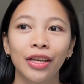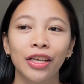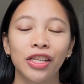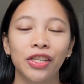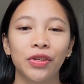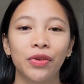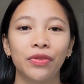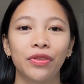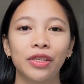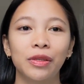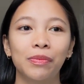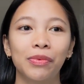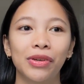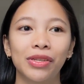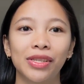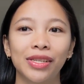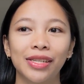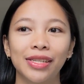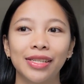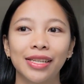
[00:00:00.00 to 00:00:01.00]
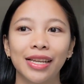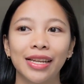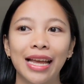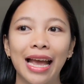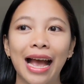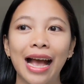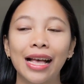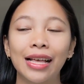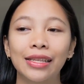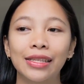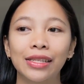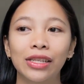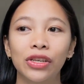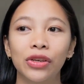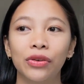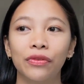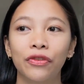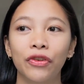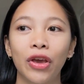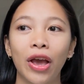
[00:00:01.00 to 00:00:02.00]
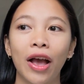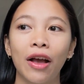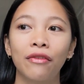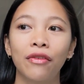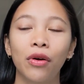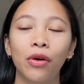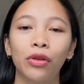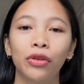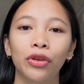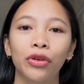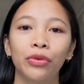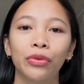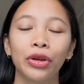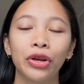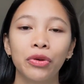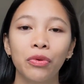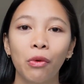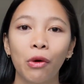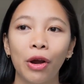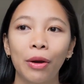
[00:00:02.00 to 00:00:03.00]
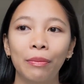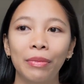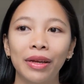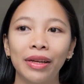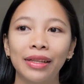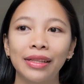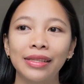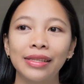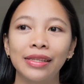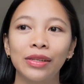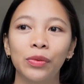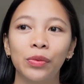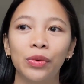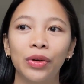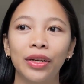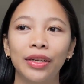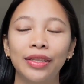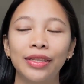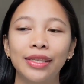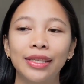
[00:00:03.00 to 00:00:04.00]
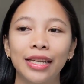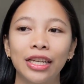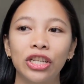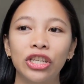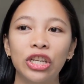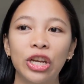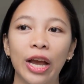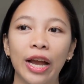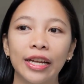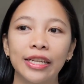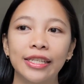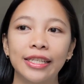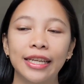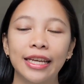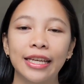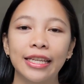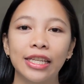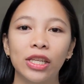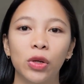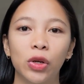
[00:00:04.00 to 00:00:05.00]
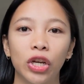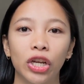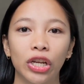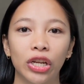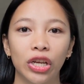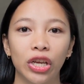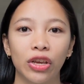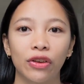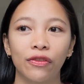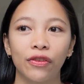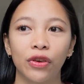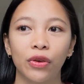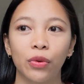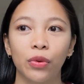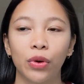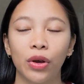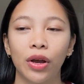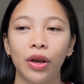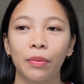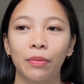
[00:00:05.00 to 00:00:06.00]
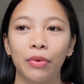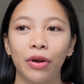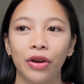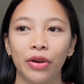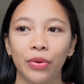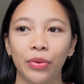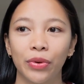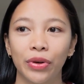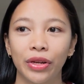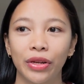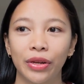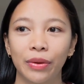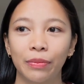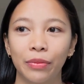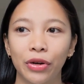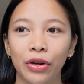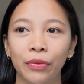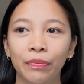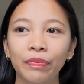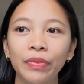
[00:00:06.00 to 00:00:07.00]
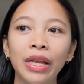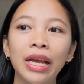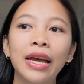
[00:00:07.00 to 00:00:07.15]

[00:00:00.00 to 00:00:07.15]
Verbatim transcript: So this person is going to ask you if you have all your requirements and once they checked it, they're going to give you a priority number.